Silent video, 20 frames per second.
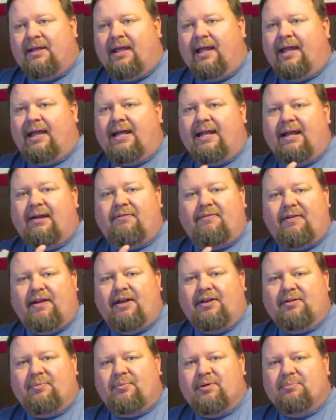And I
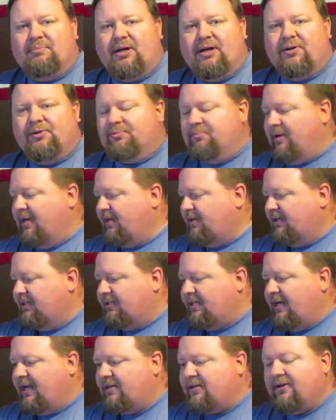found them with my own metal
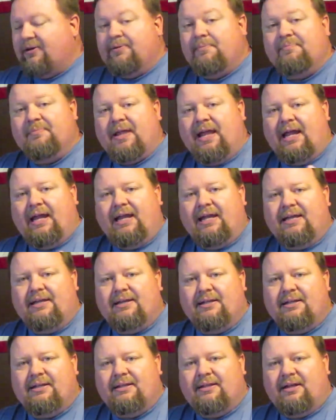detector.
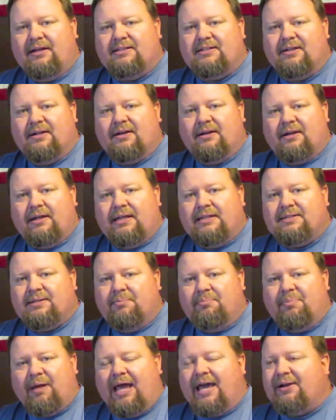And that's it's
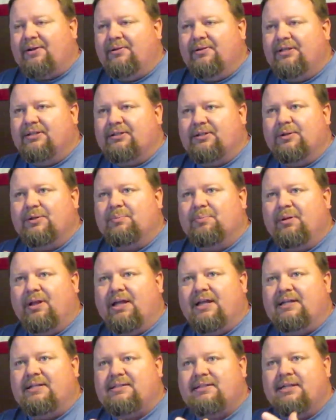a battle that took
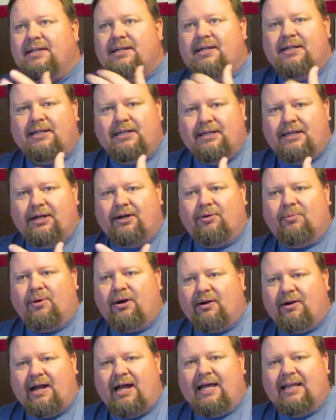place near
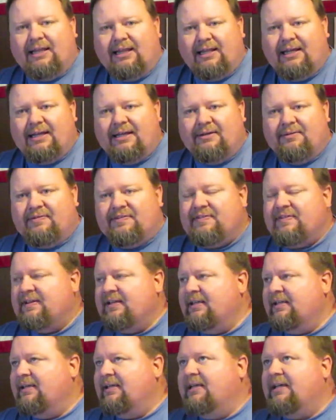where I live.
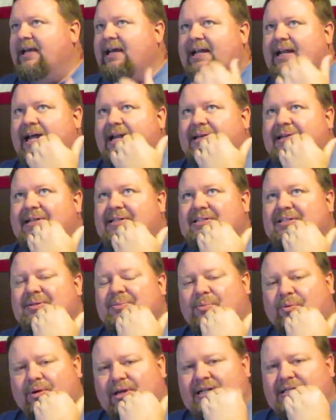And I did
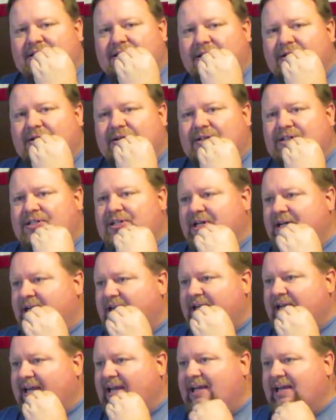some research.
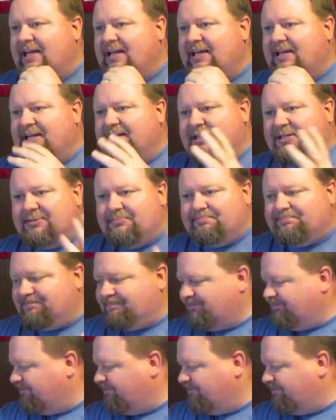And